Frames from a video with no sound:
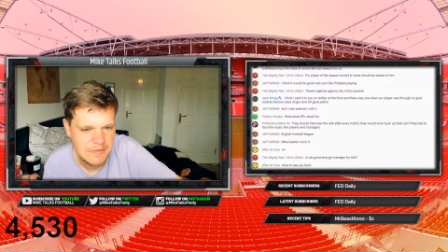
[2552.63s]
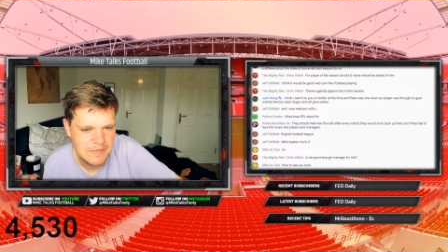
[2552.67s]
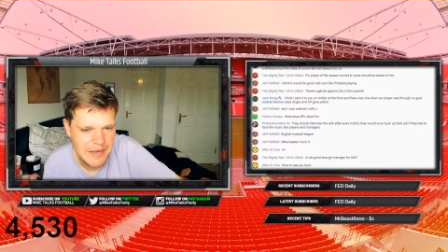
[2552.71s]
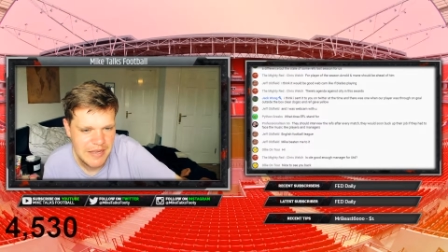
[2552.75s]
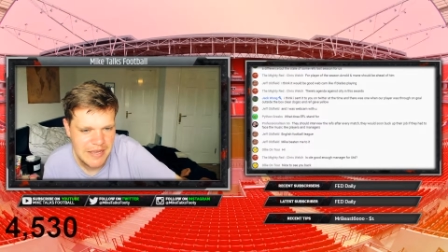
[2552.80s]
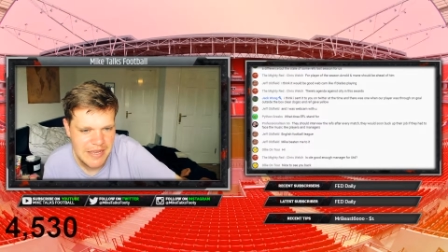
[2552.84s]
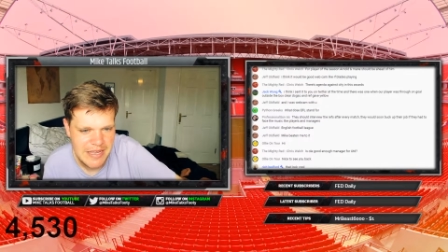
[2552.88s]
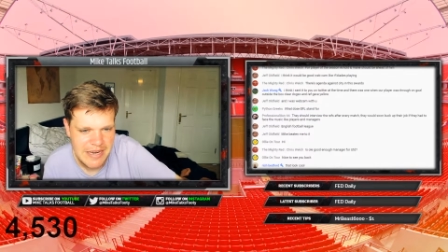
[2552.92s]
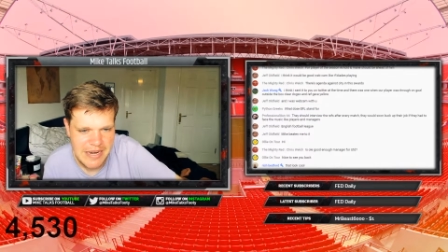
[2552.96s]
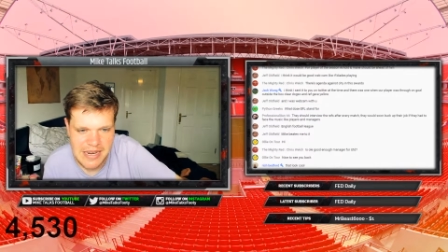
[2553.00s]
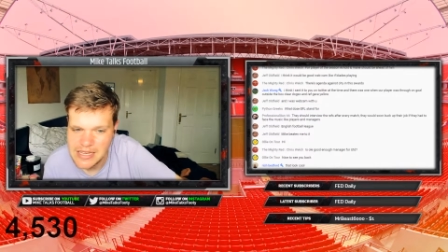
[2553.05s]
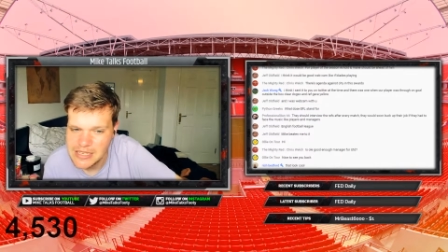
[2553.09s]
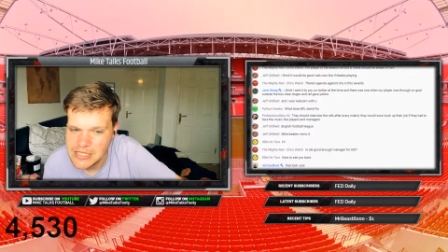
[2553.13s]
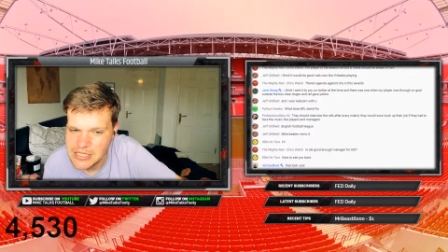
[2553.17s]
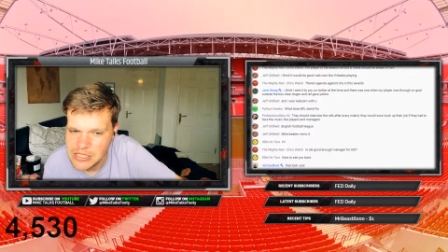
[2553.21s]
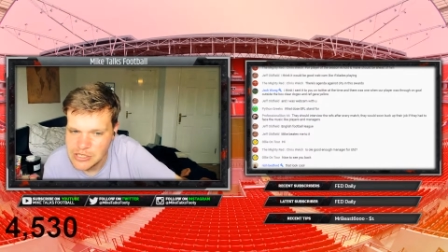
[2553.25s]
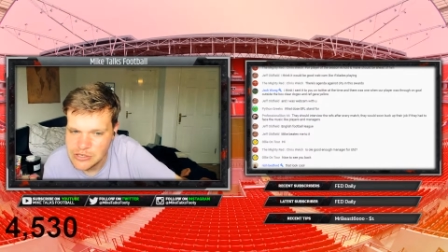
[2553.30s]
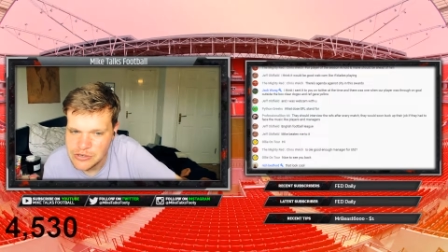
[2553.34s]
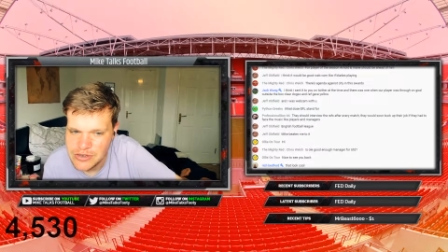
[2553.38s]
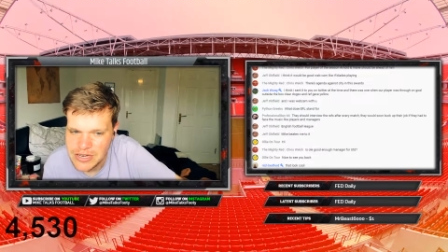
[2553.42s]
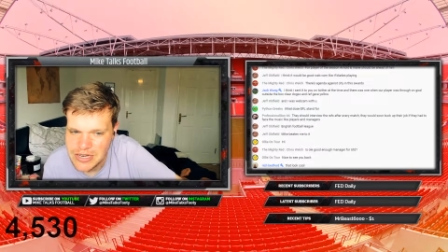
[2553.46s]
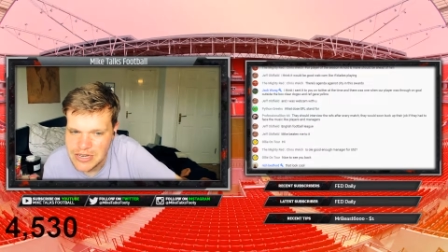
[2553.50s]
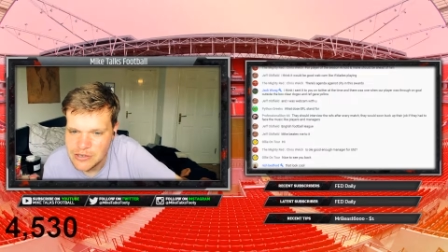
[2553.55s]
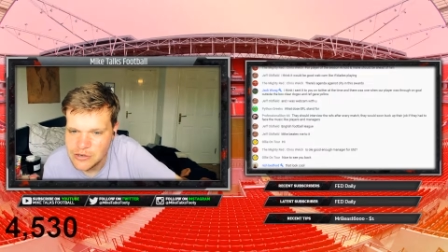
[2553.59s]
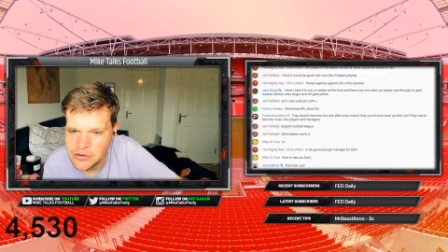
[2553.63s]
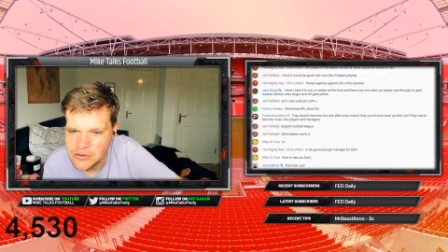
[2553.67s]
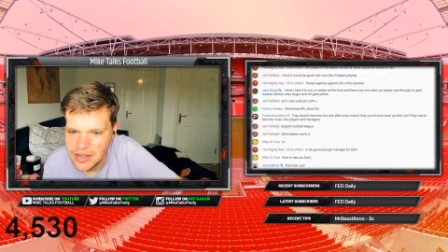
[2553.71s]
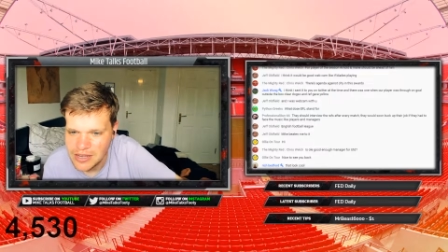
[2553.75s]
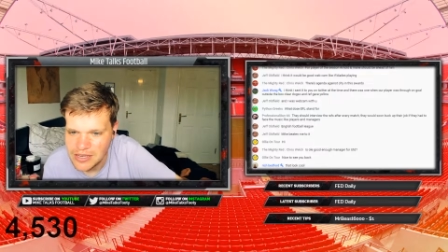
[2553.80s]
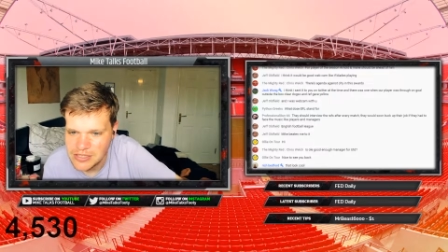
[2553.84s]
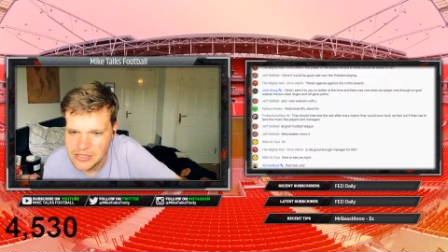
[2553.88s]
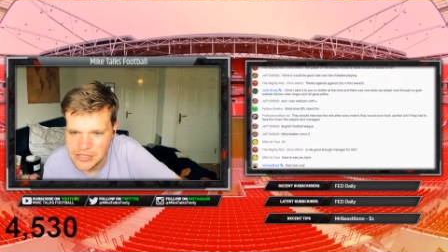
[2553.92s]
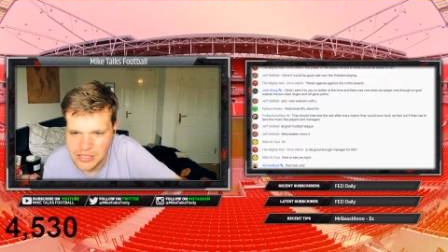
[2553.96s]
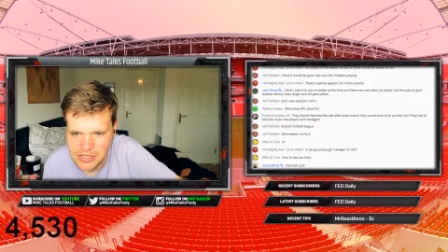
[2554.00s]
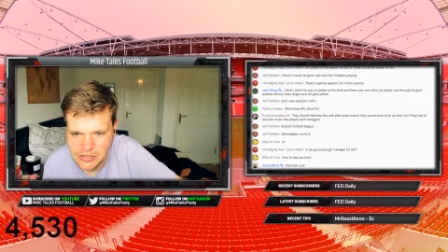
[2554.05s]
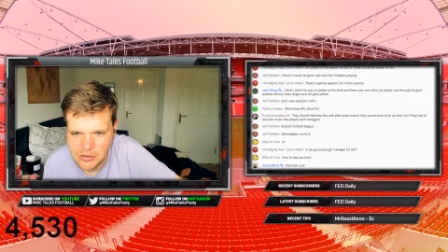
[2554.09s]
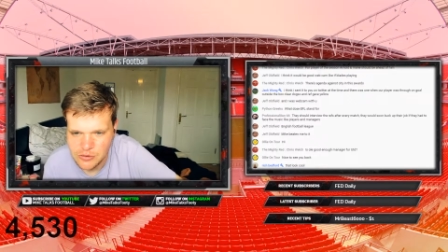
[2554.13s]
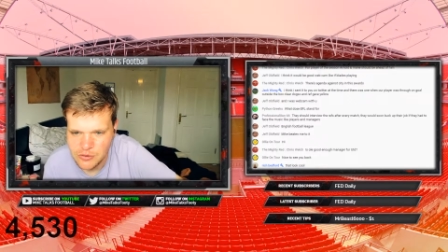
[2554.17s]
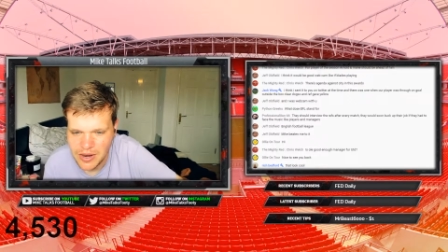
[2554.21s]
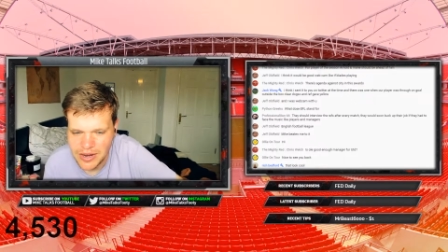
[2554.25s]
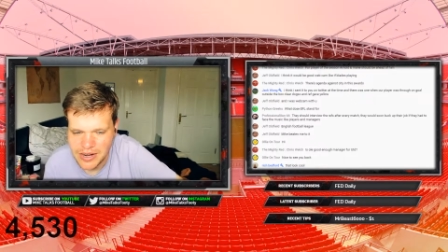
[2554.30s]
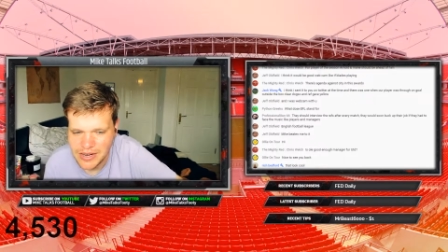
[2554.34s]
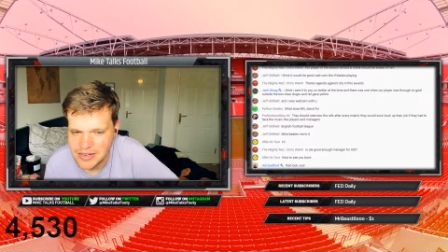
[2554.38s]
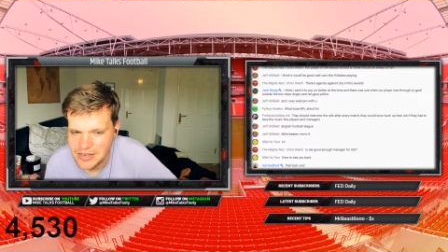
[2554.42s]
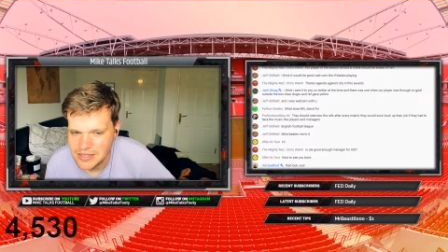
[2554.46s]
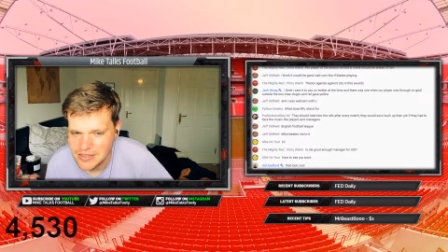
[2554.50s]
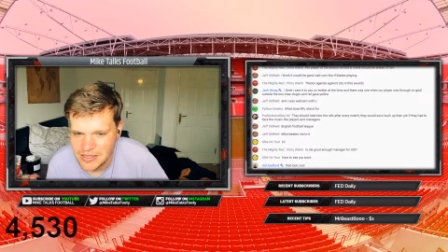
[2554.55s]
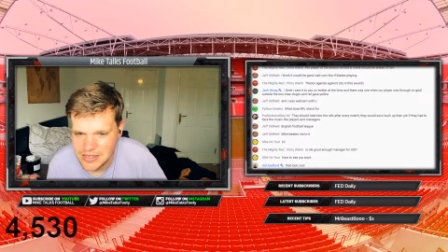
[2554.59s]
making history or that's like the
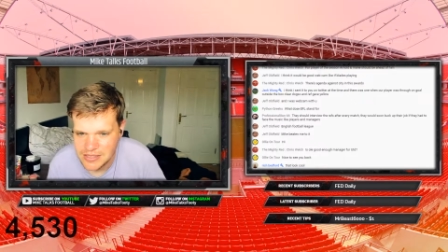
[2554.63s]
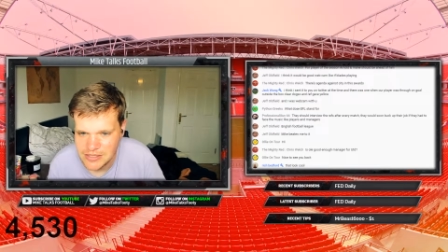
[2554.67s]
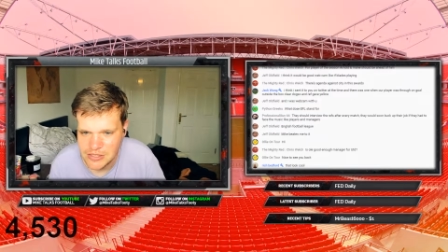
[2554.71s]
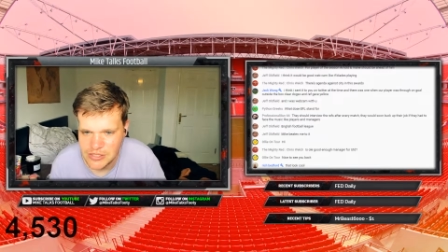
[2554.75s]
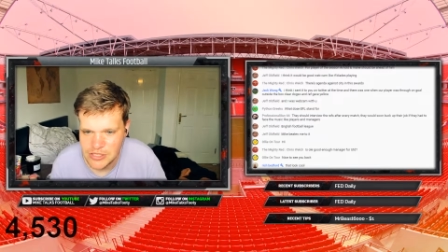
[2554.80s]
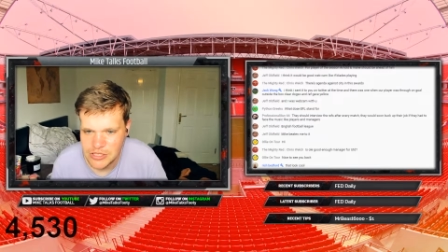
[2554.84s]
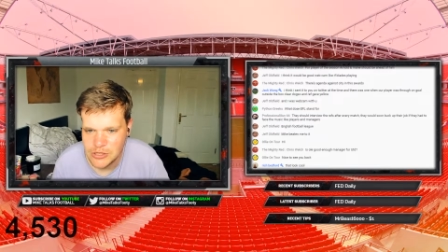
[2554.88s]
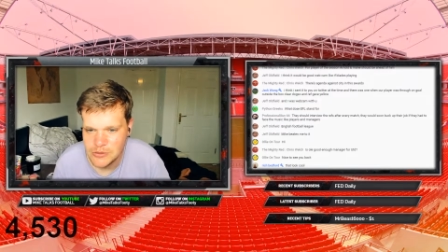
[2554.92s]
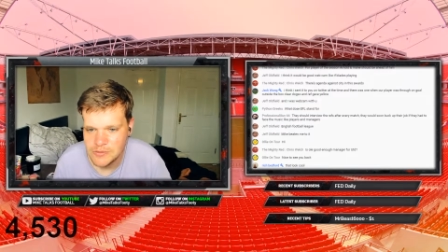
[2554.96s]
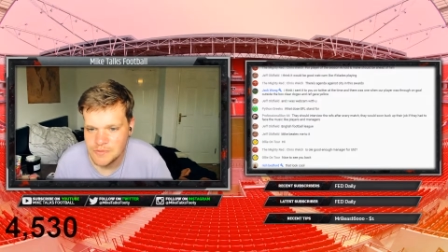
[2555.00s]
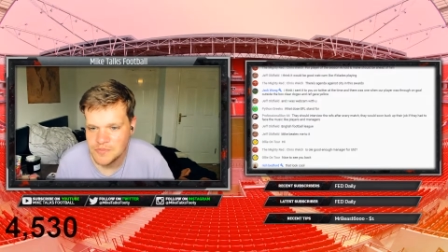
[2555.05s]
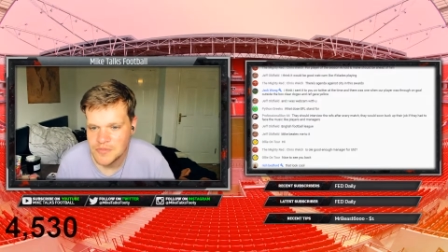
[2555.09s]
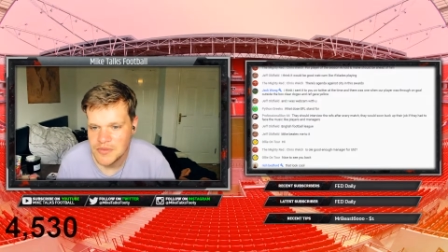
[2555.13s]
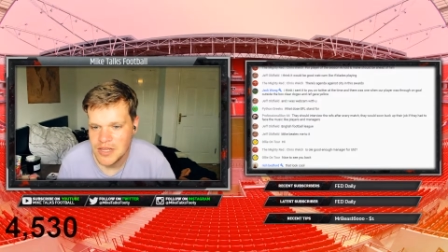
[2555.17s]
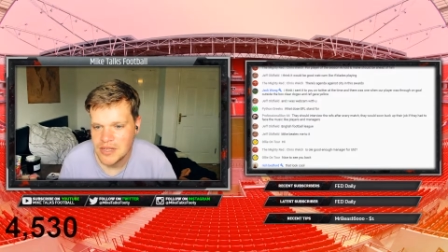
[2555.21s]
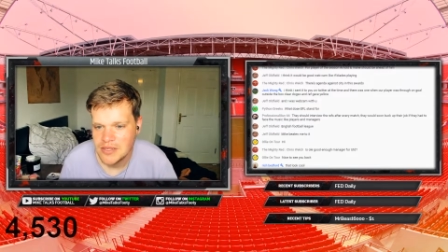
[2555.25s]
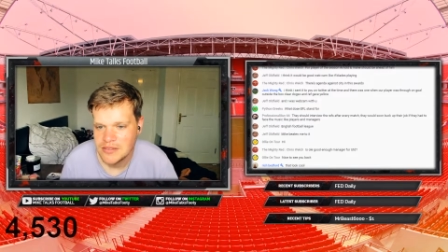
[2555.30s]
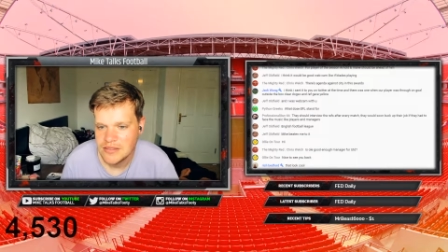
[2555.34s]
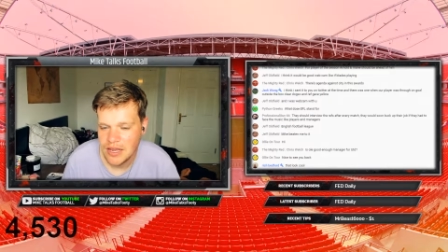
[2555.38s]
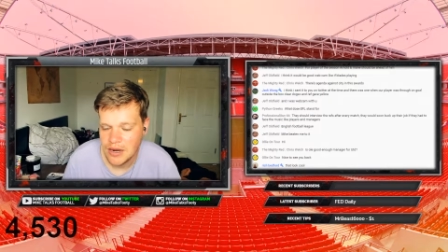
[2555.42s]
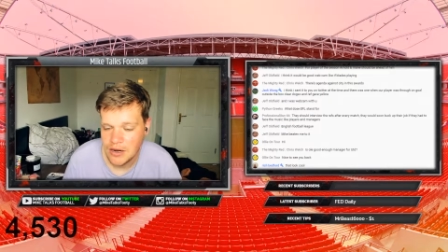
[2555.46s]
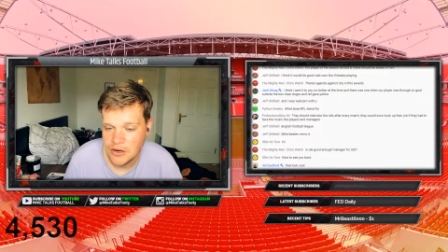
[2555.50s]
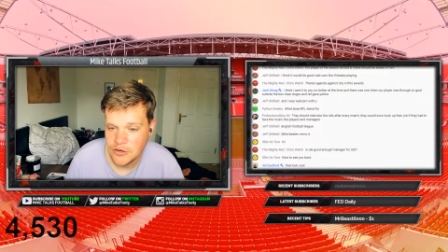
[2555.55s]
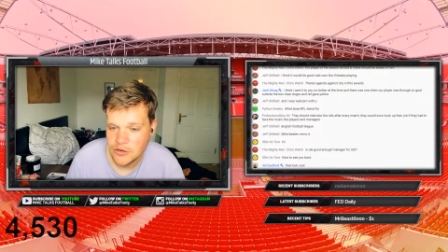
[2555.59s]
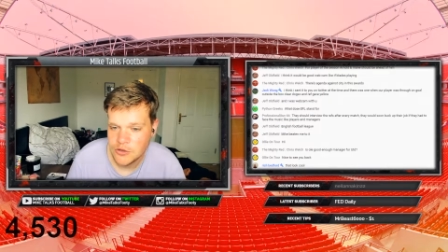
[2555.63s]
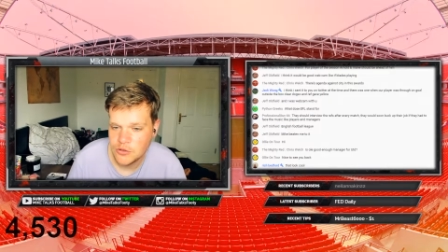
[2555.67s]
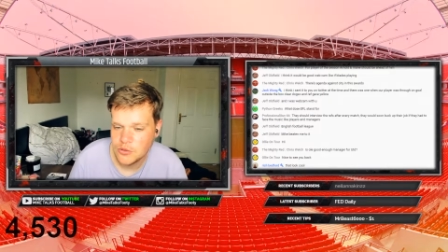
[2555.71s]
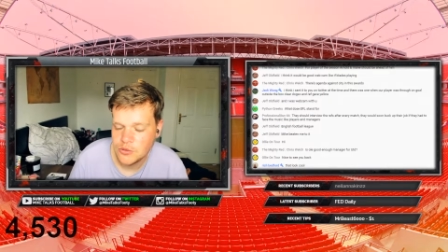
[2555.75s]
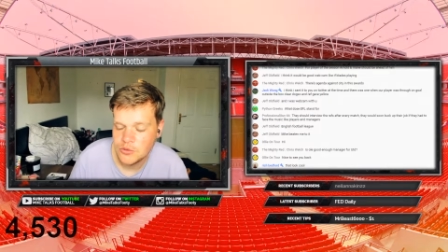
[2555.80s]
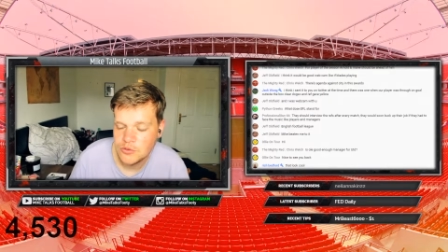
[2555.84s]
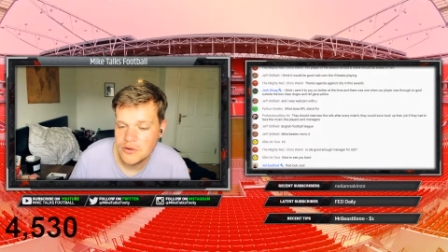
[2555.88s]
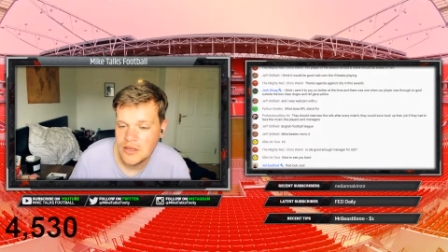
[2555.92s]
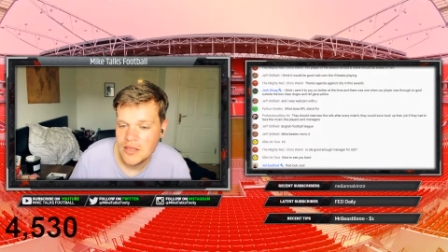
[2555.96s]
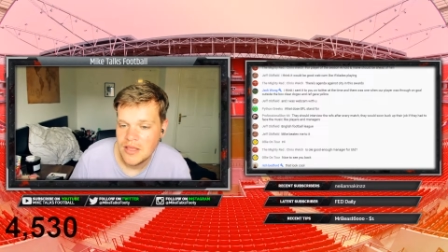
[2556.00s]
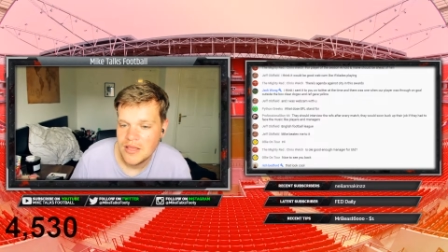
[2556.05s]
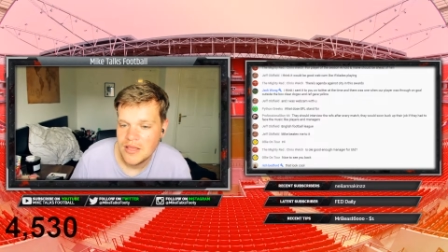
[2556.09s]
regular thing to do. That looked cool.